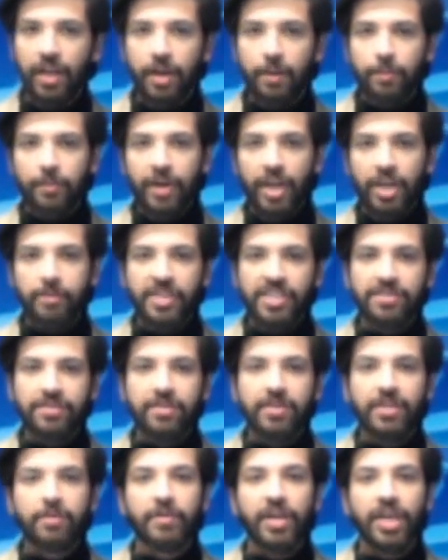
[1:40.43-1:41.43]
Prime
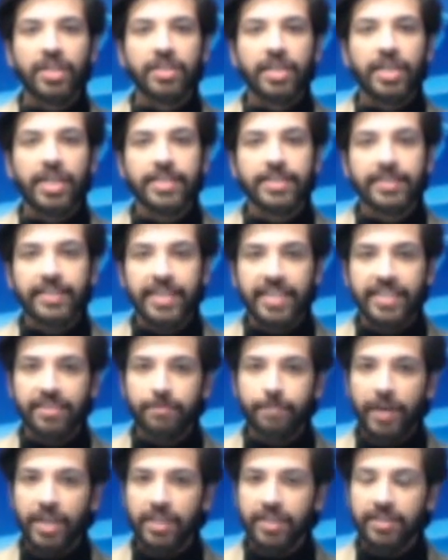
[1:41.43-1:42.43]
Minister Imran Khan
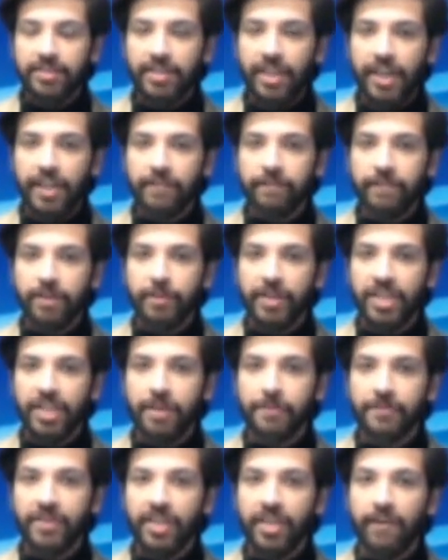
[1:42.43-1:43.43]
says Pakistan will
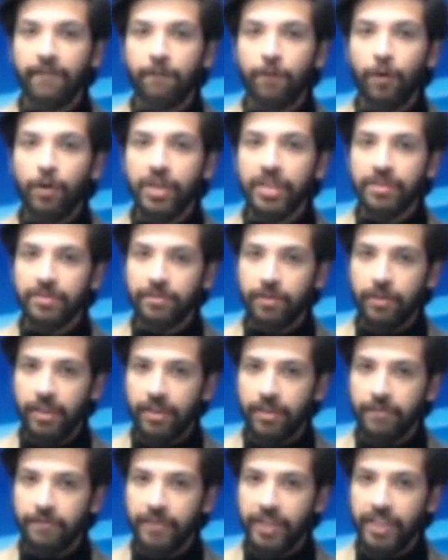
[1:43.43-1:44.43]
become the voice
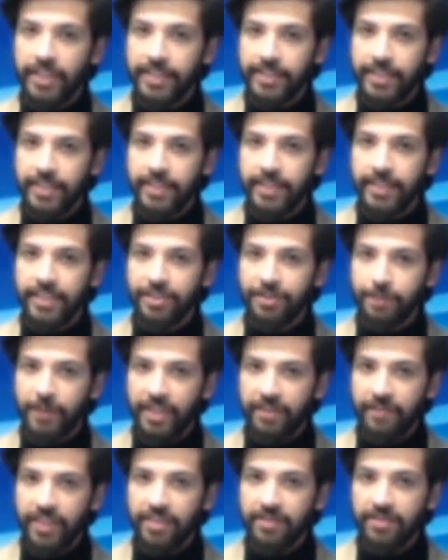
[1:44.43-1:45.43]
of innocent
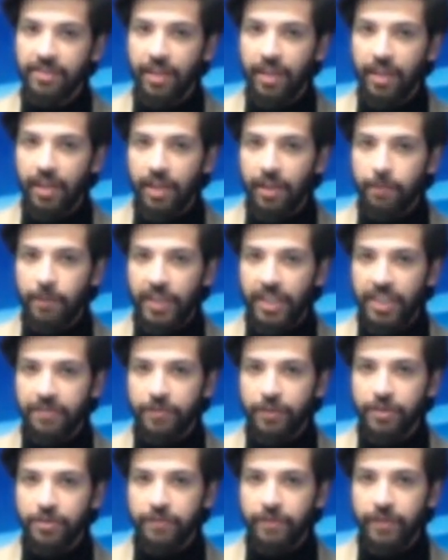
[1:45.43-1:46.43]
Kashmiris by
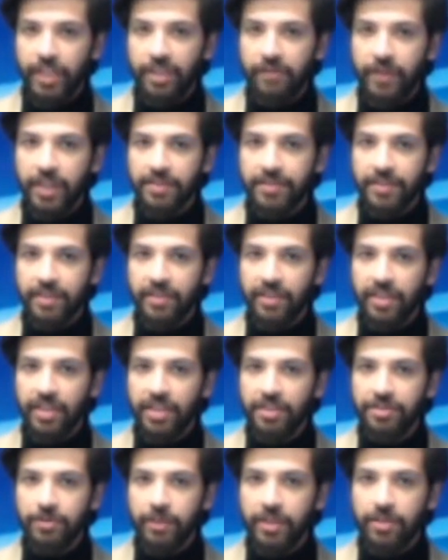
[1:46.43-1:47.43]
forcefully raising
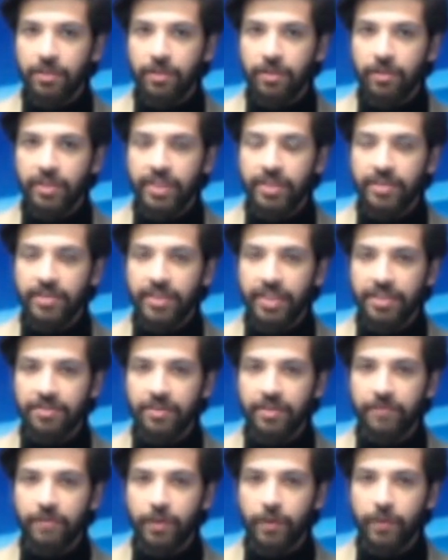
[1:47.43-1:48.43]
the issue at all
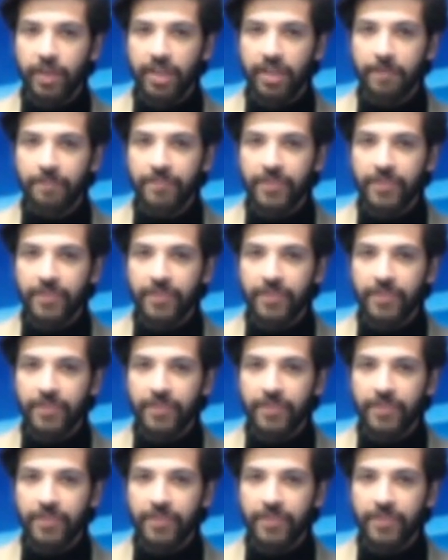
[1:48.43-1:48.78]
international fora.